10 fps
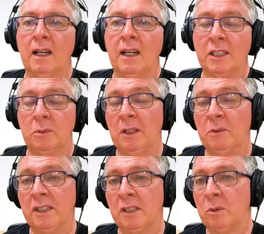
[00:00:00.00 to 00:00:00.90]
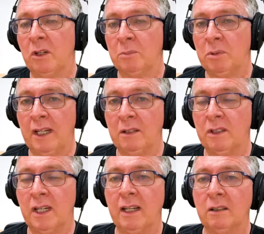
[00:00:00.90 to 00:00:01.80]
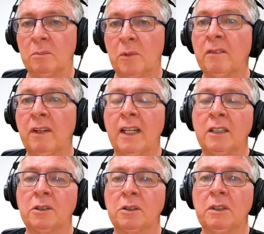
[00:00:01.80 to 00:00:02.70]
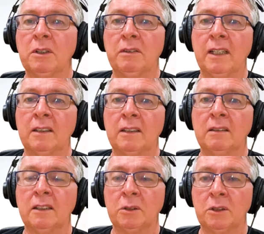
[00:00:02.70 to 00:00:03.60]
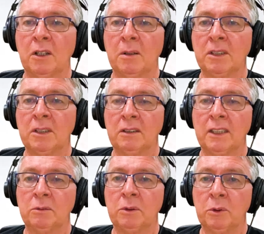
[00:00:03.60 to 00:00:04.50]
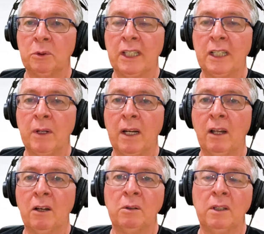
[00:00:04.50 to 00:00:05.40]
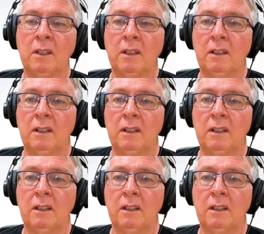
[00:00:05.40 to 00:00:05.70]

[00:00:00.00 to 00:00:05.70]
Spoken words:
That's one of the reasons why I put extra tanks on my van, because we found that there were times that, yes, we were getting a bit low.